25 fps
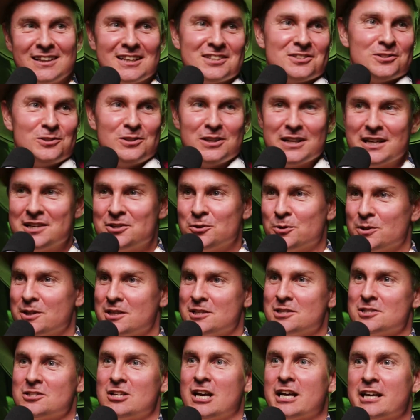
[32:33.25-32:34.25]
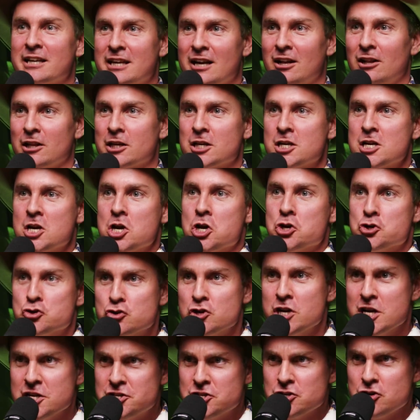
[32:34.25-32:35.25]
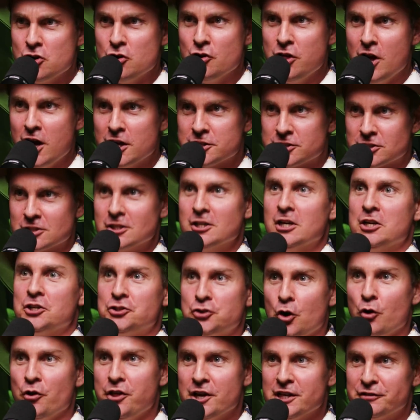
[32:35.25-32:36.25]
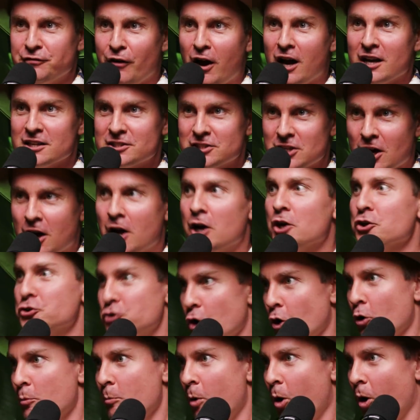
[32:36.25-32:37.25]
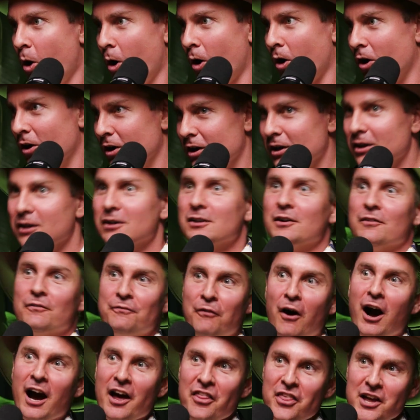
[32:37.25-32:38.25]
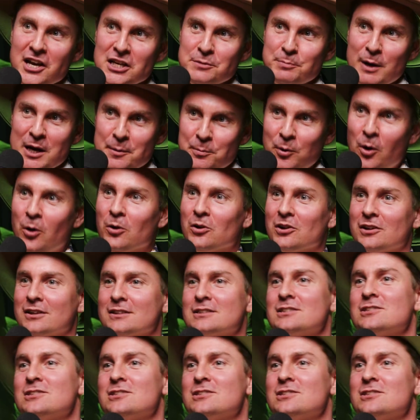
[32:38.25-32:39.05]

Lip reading: That's all they do. They're just like yelling. You need to do this faster, do more, fire these people.